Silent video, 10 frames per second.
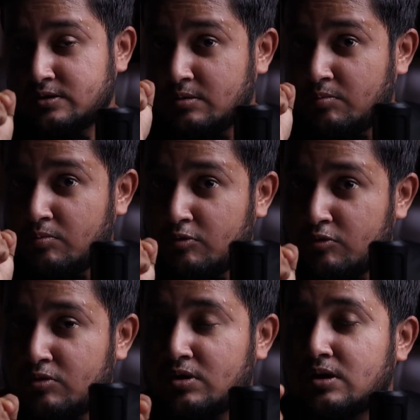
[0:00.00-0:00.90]
the
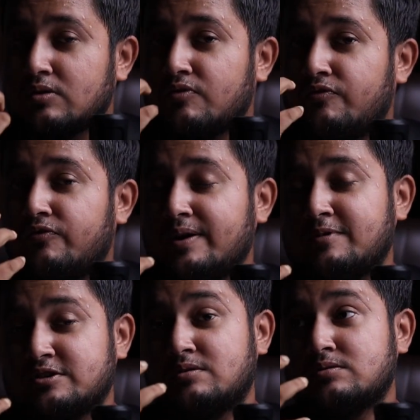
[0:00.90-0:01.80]
more
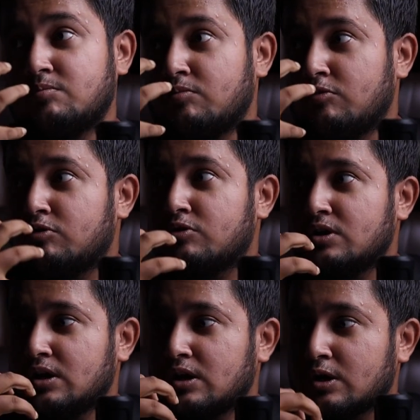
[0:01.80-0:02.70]
famous or the more
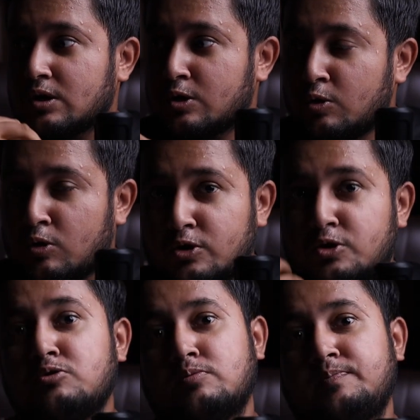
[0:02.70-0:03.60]

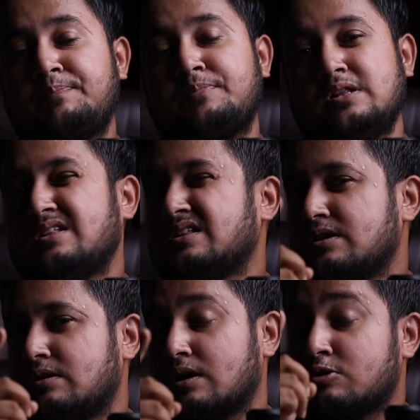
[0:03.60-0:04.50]
go-to people
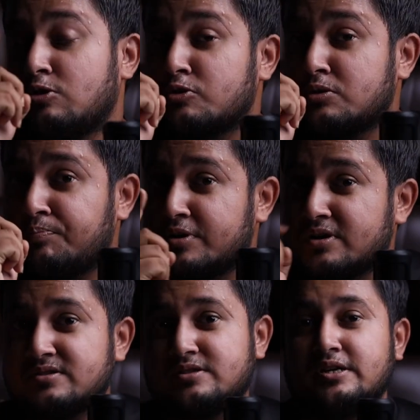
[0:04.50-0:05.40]
or go-to
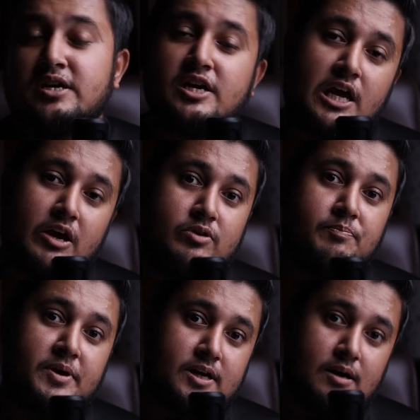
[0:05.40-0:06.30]
person you will
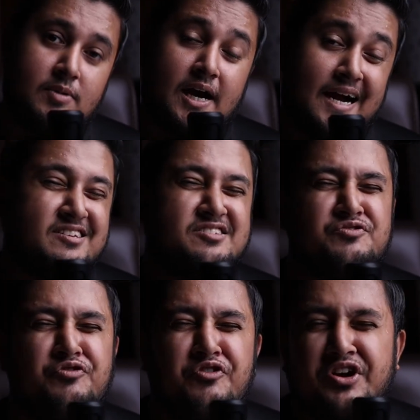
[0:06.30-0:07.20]
become. And this is
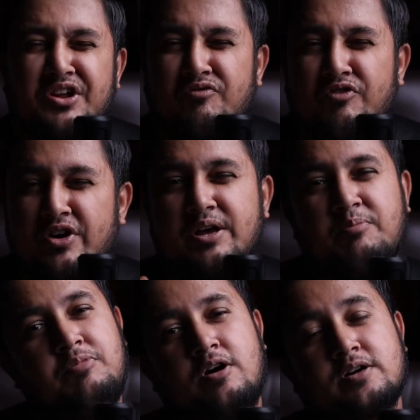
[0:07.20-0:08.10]
very, very
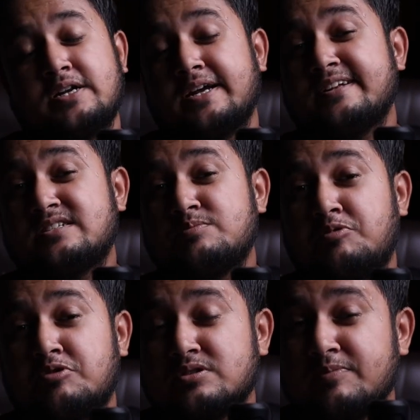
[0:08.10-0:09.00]
important in
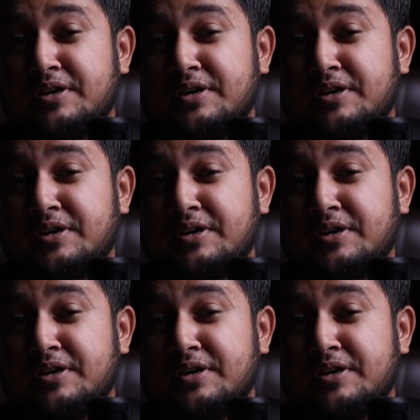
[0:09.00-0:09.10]
sports